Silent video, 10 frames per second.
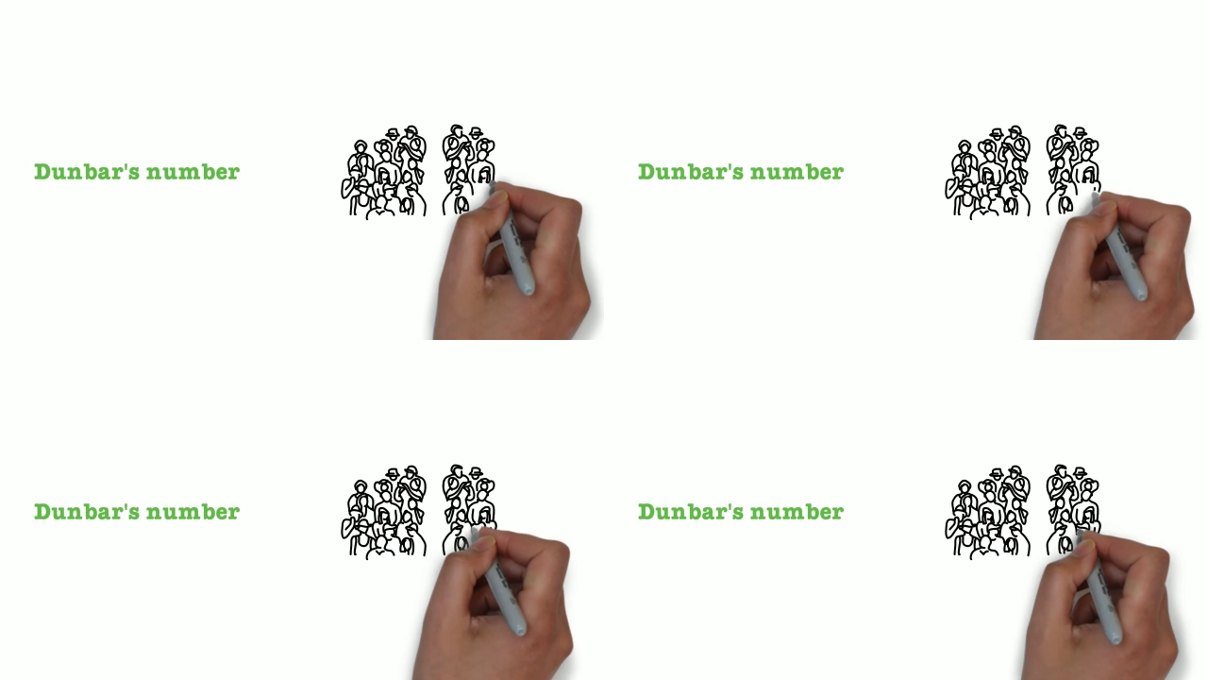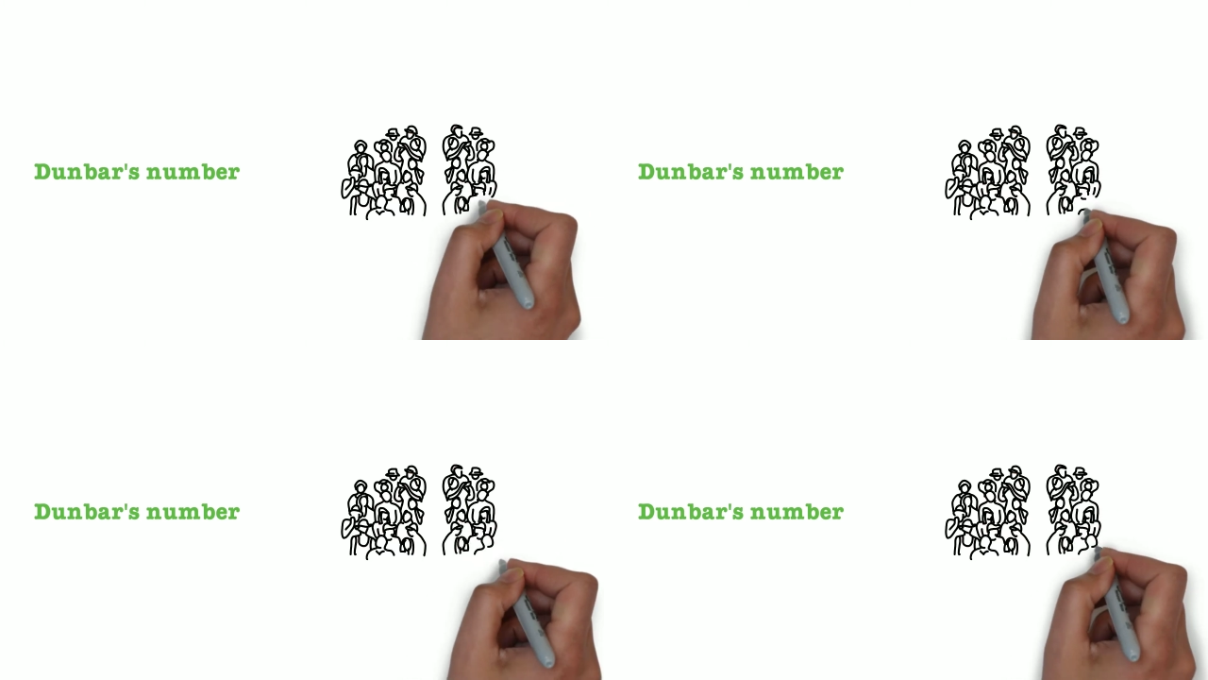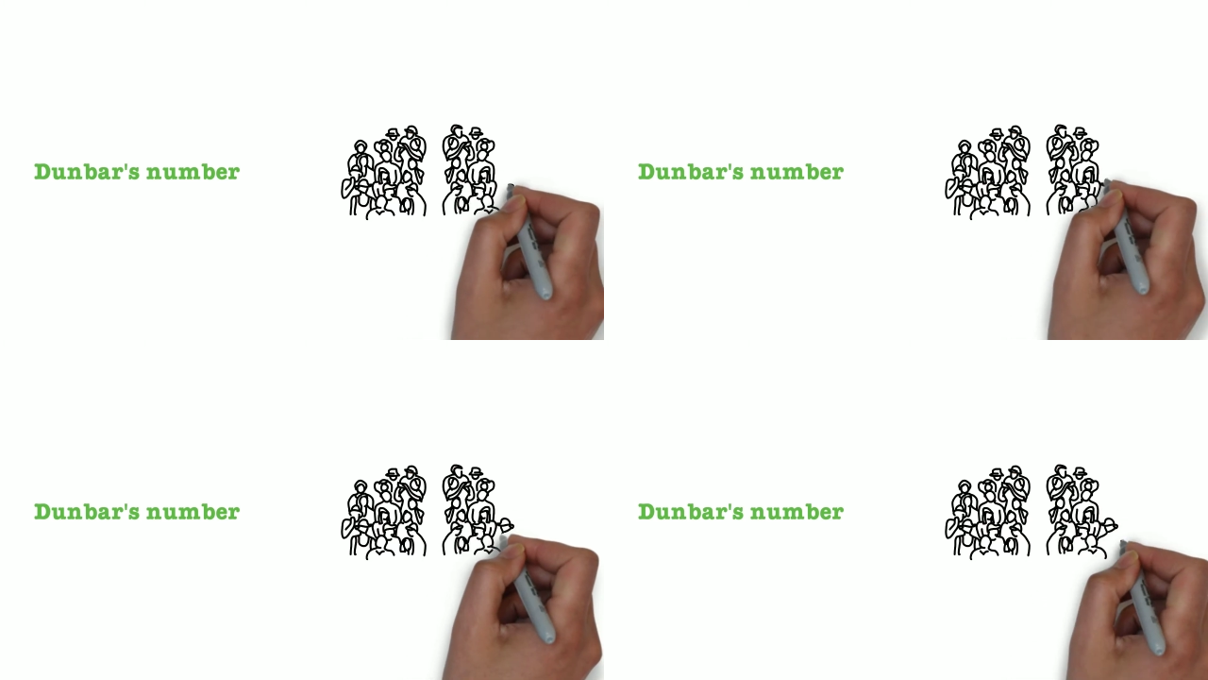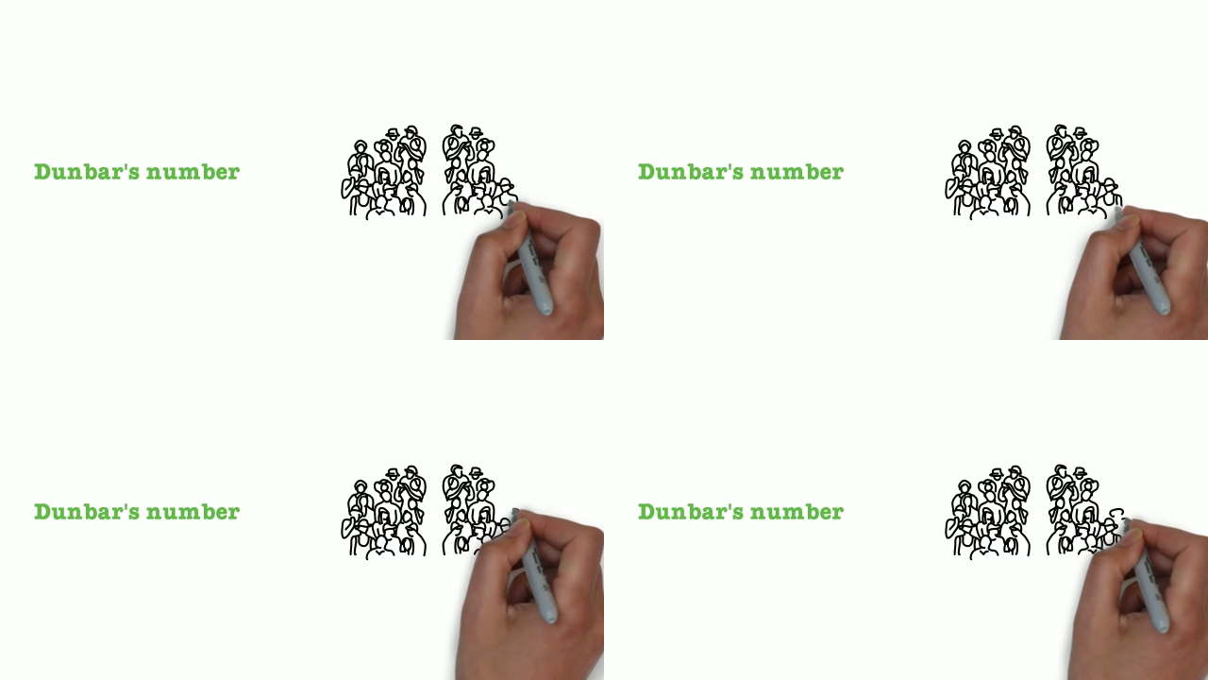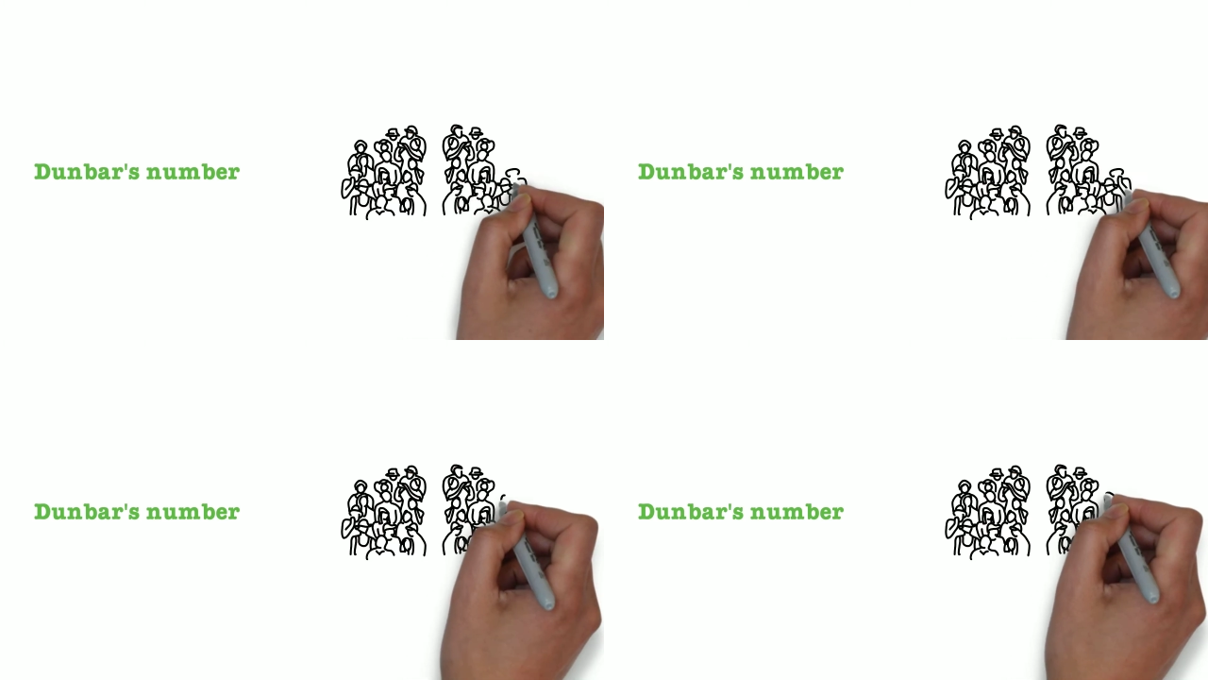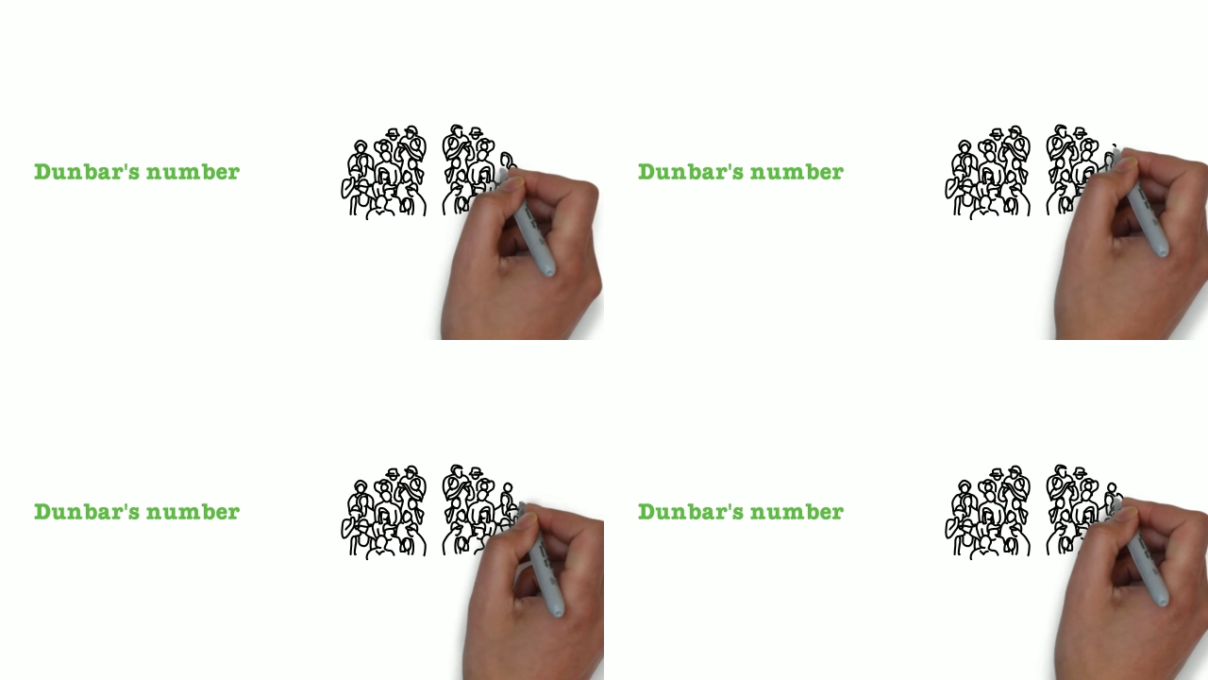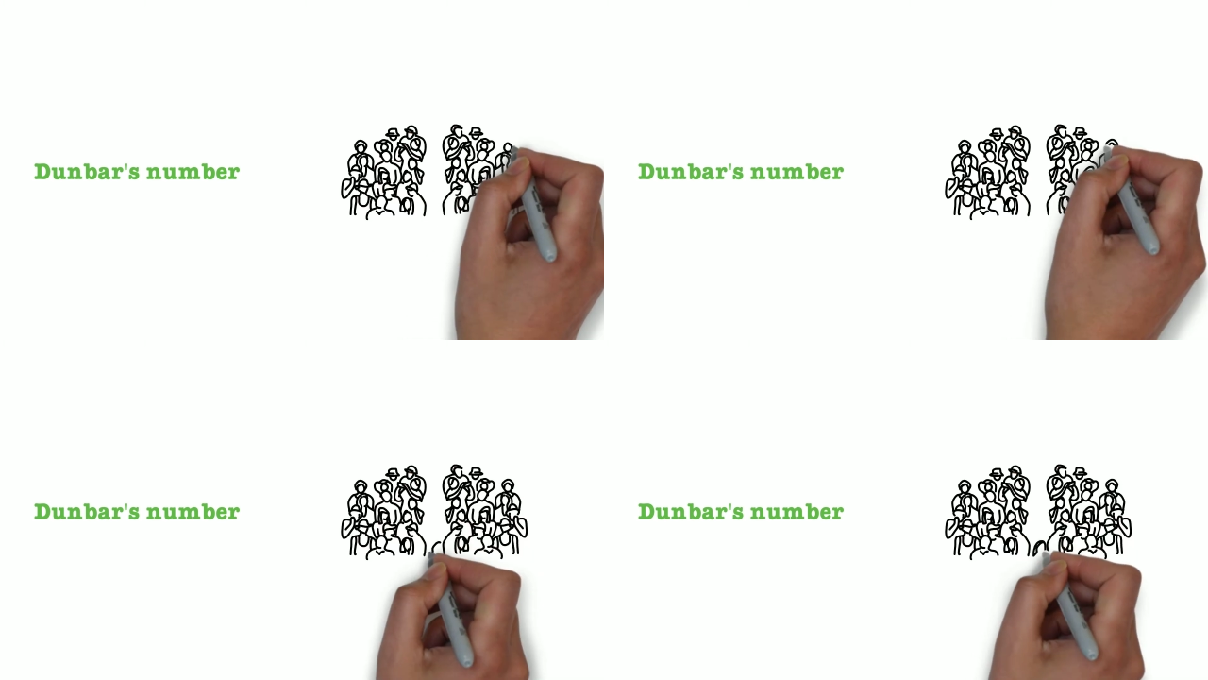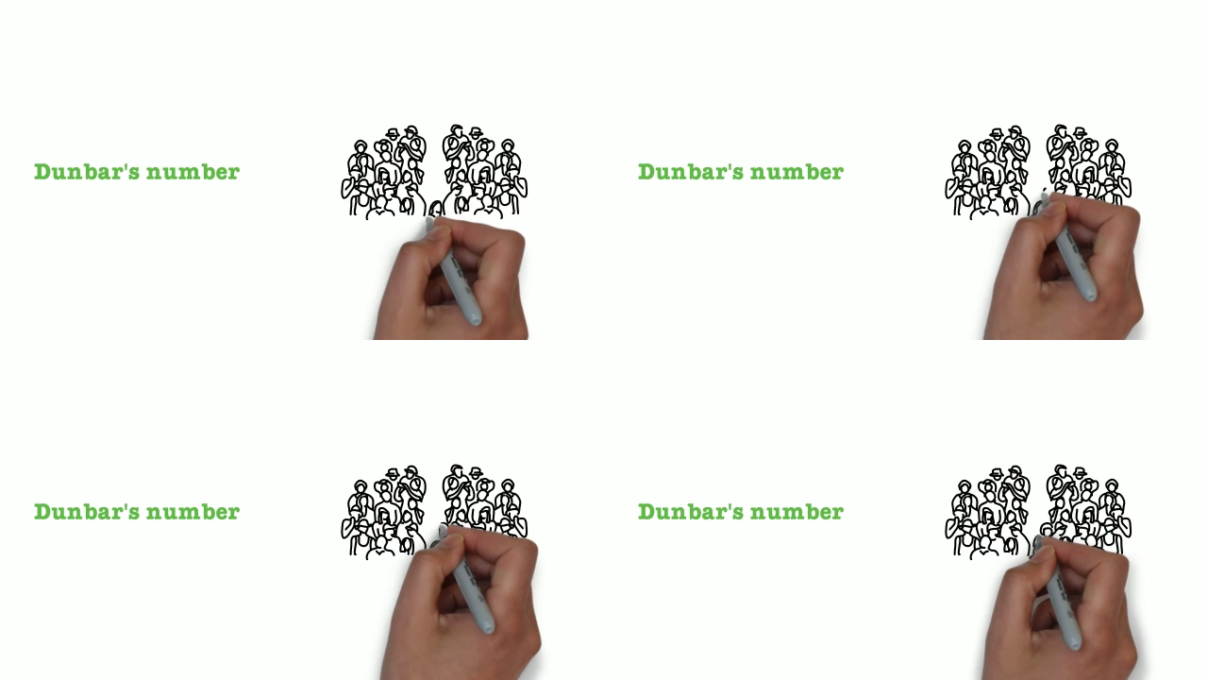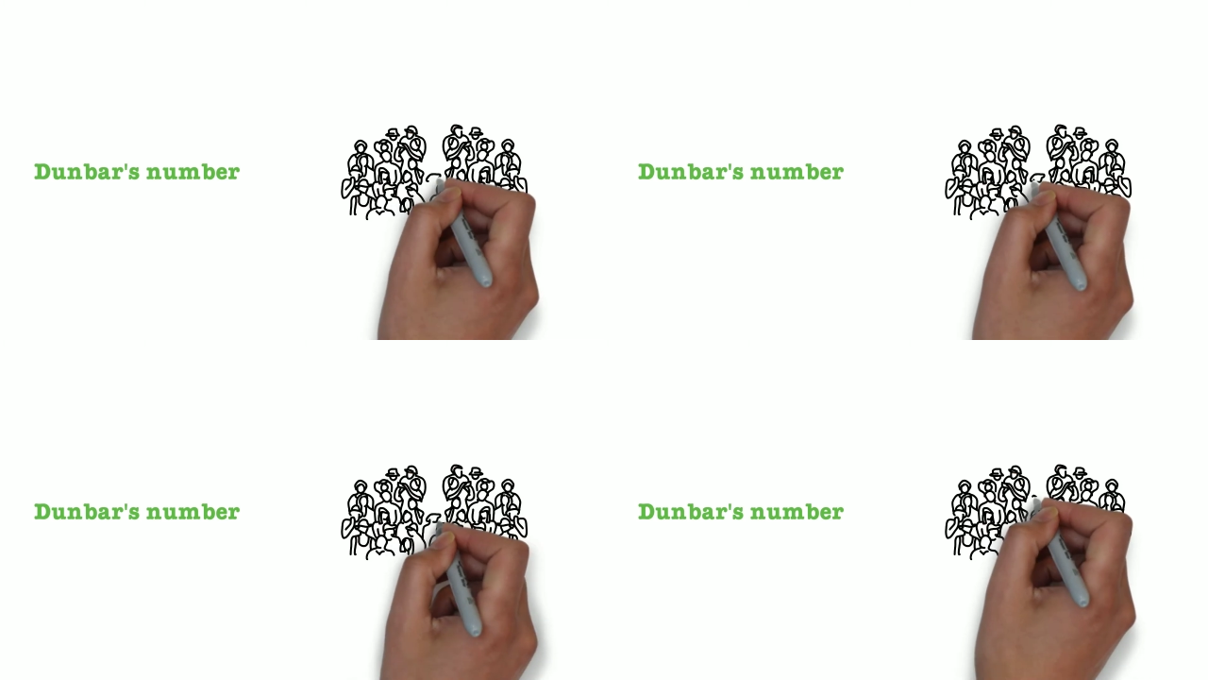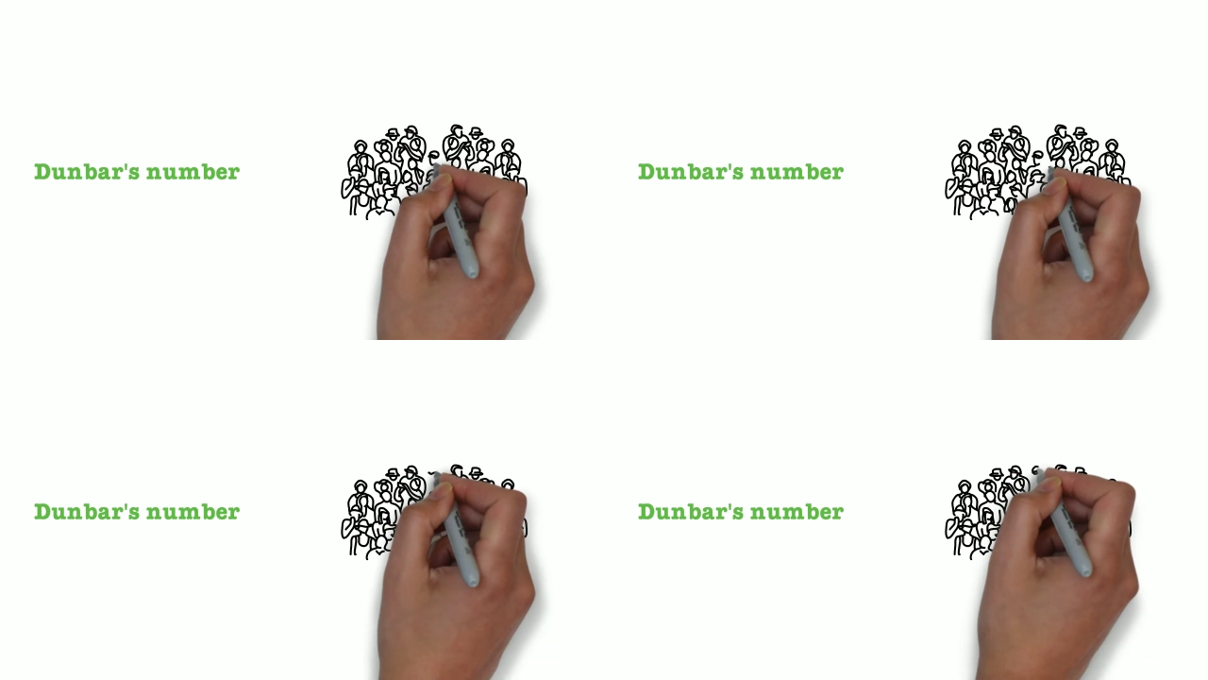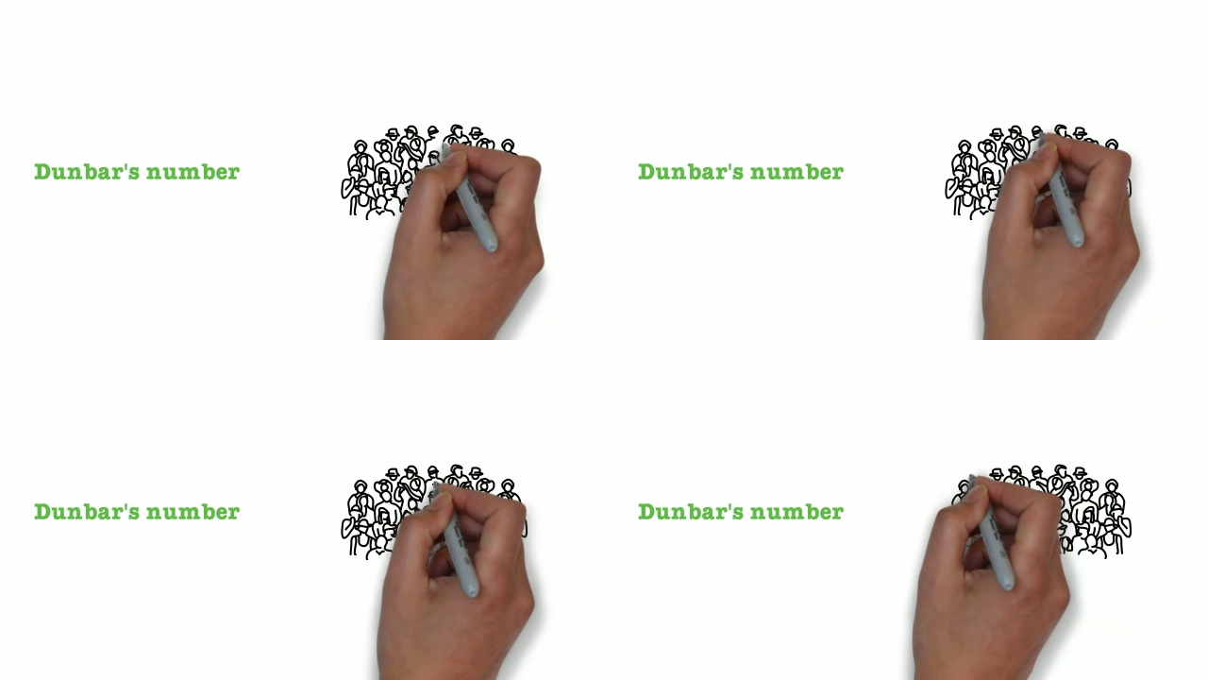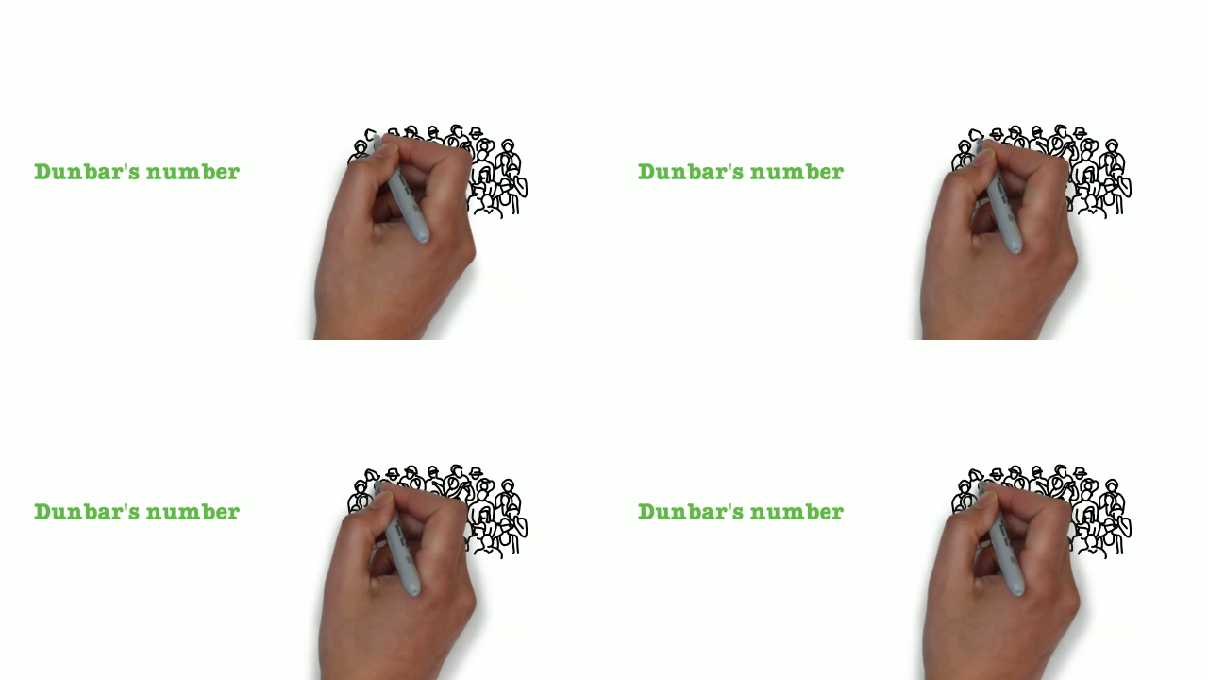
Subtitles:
Nobody's mouth can be seen.